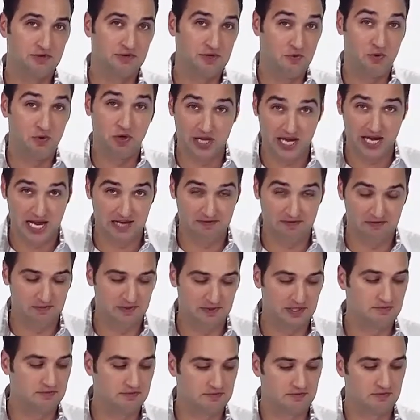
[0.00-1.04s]
you really haven't
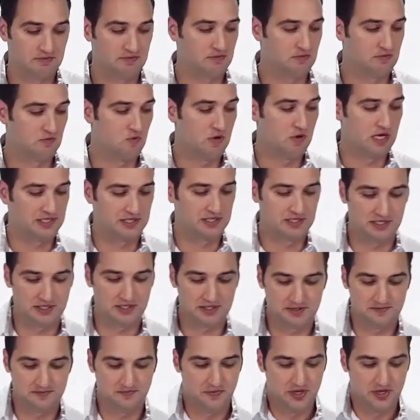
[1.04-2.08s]
been. Watch
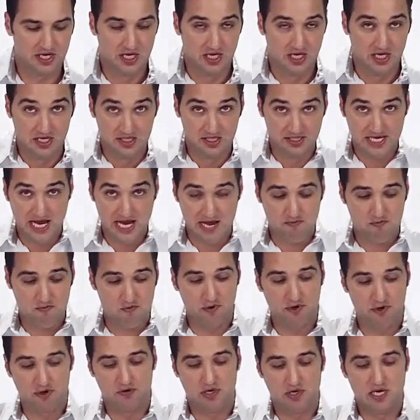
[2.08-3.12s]
this. Tap
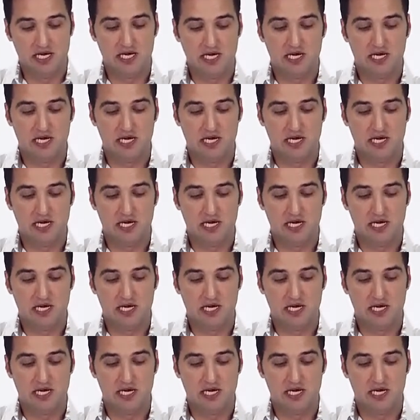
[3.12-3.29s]
water right